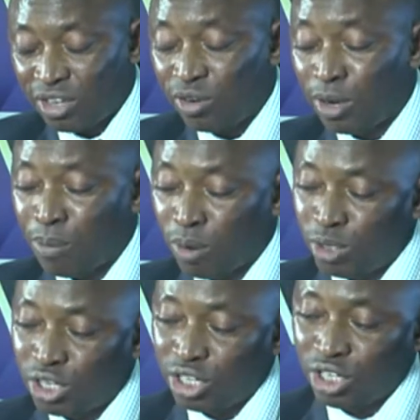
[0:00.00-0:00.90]
on the
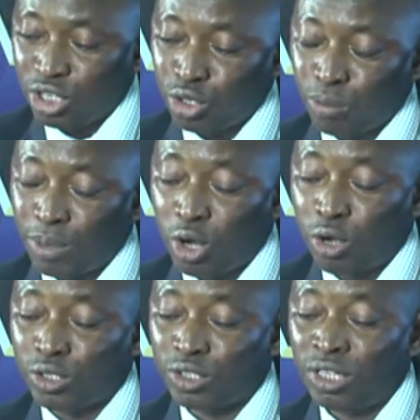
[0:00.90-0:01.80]
public education, yes.
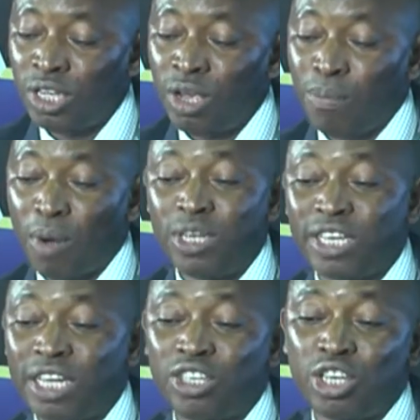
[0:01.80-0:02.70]
Because public
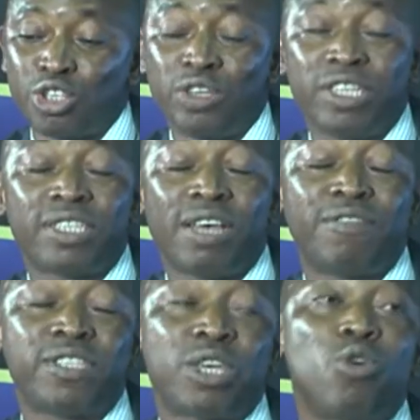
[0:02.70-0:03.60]
education itself
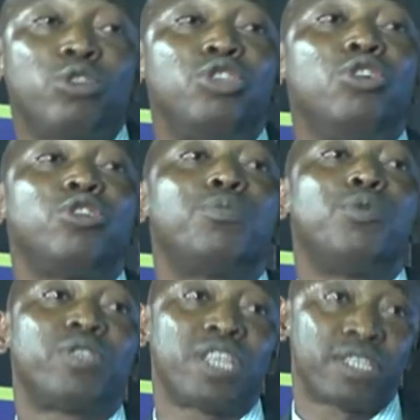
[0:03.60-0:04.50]
is a continuous
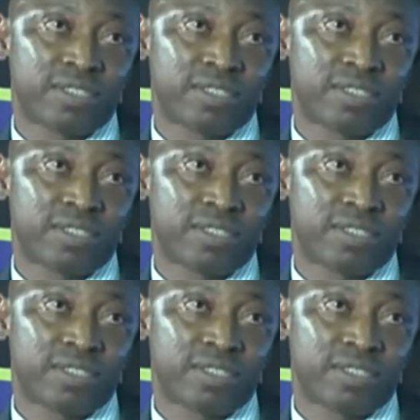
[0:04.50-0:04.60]
process.